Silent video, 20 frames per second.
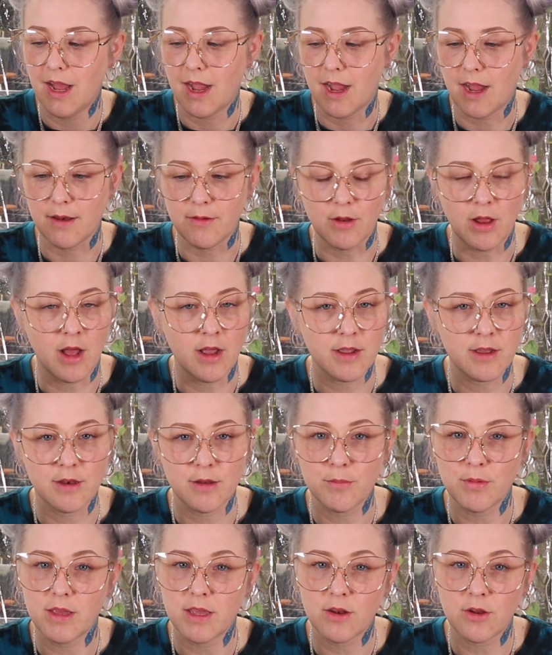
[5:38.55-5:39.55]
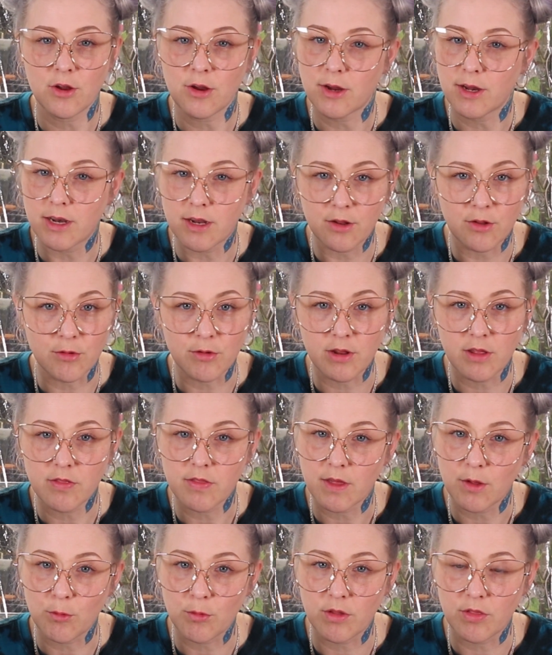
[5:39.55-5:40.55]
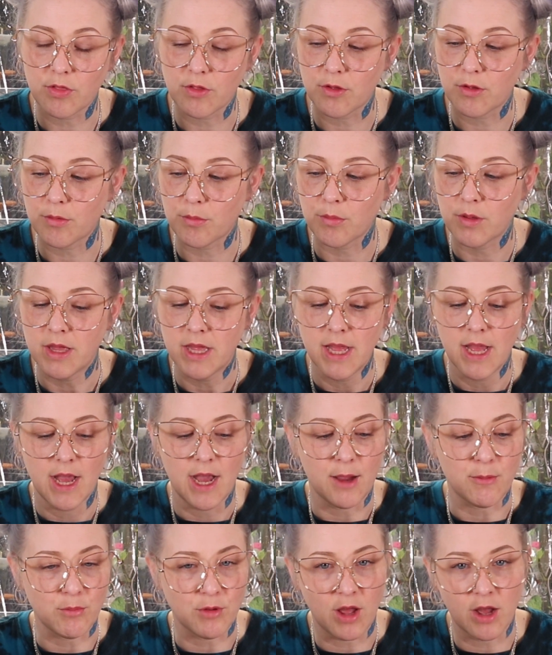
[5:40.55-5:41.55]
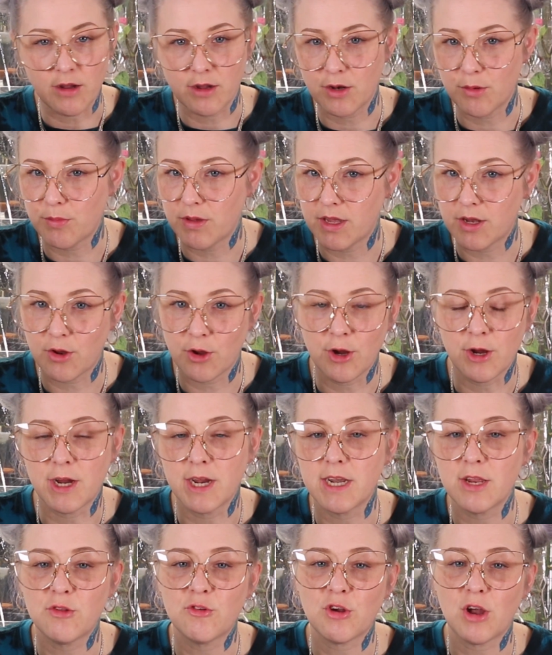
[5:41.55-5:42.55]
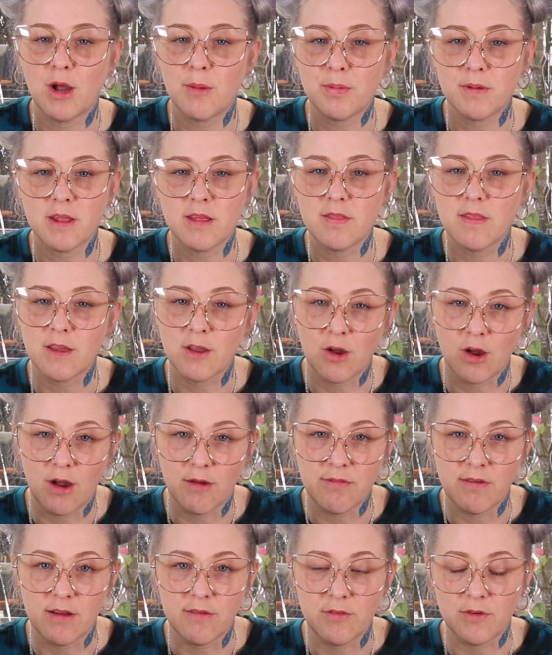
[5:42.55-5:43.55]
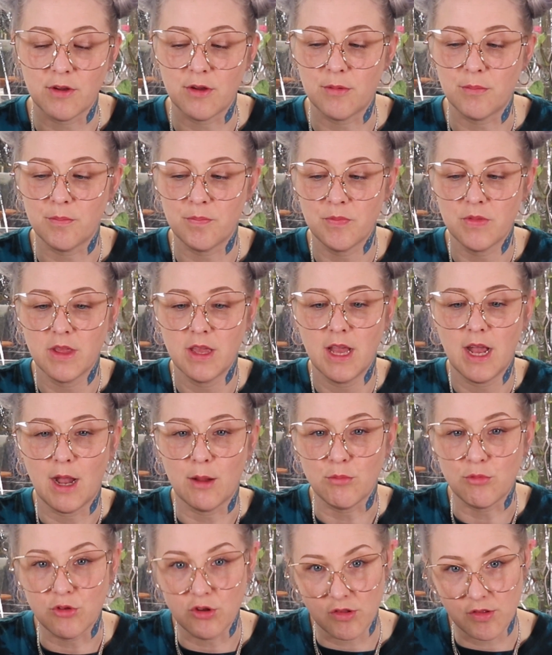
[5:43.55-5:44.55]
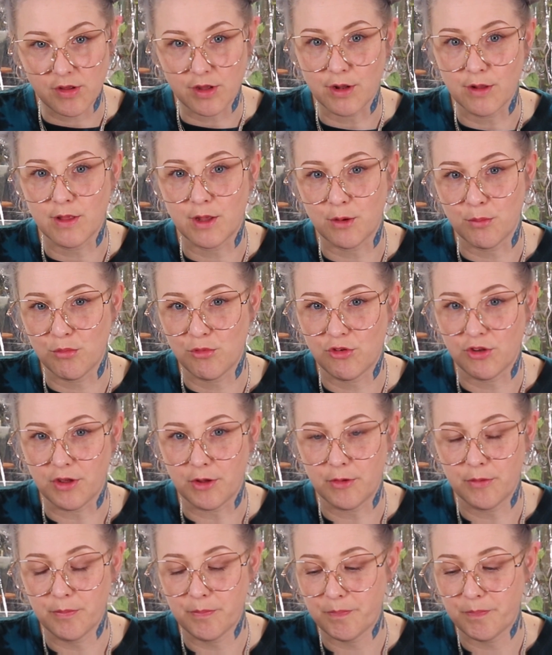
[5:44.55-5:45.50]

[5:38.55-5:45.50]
I'm not gonna be in a hurry to do anything with them. I'm not gonna be in a hurry to chop anything off of them. I'm just gonna let them chill.